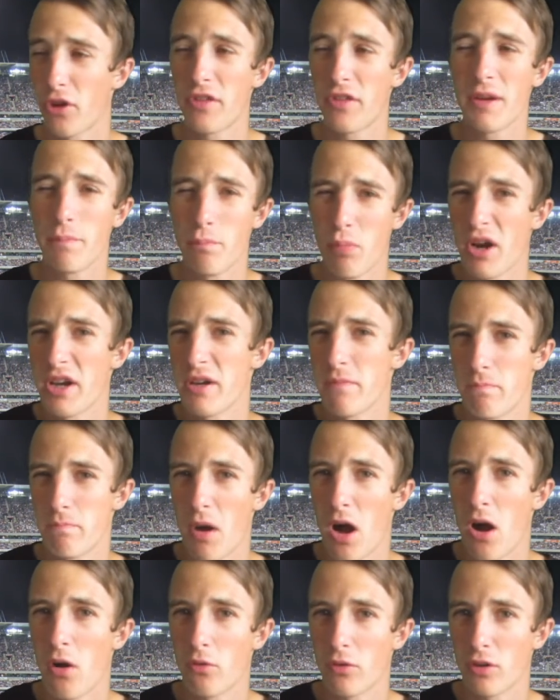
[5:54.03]
I think Brendan
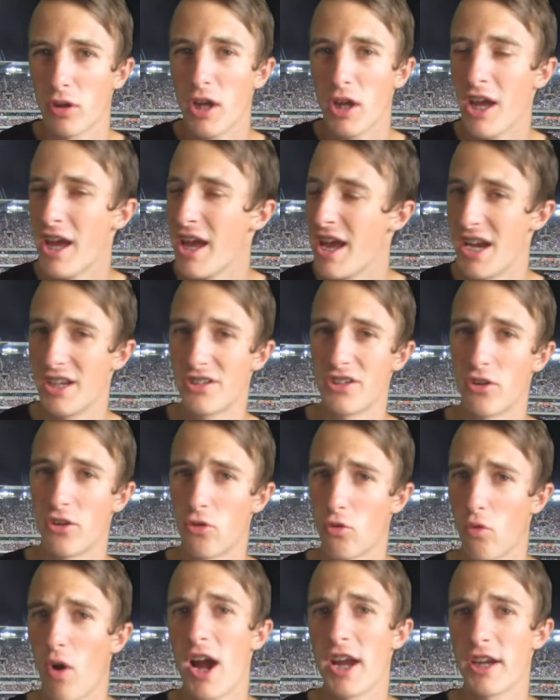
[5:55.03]
Bolton is a
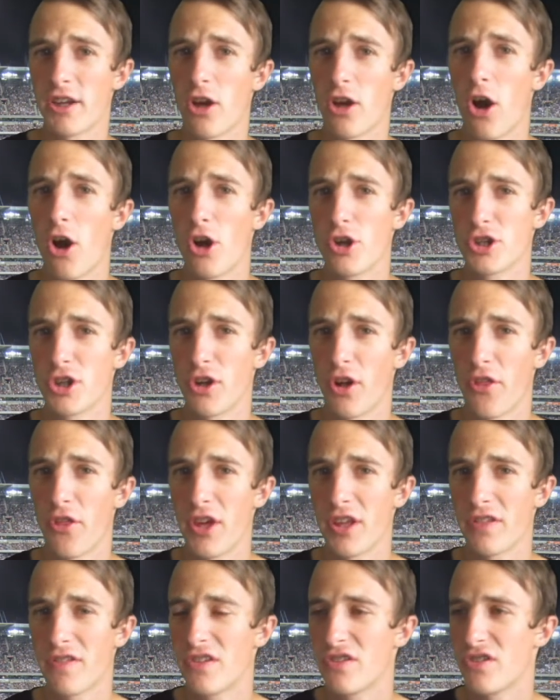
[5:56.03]
great coach, and I
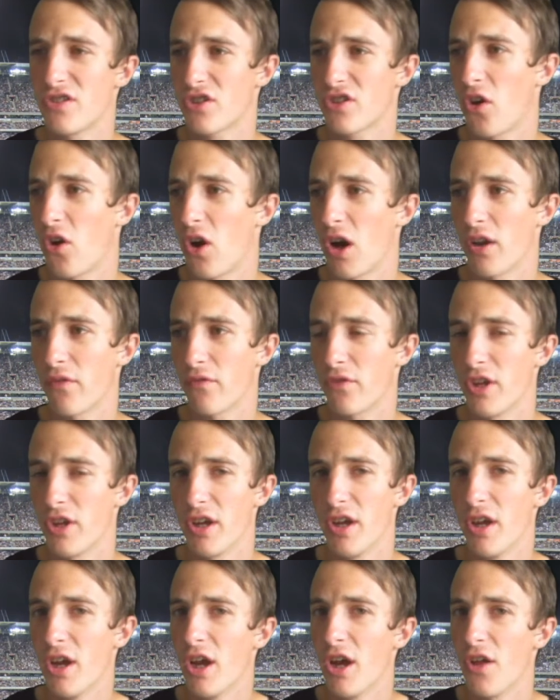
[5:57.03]
think this is kind of
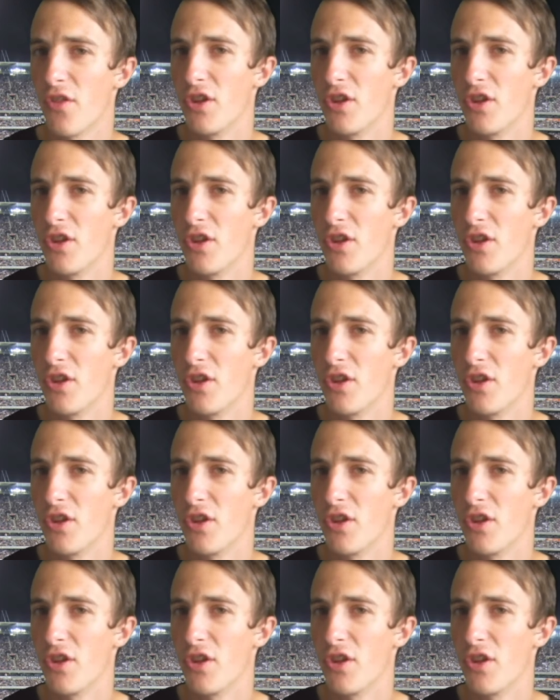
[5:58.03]
the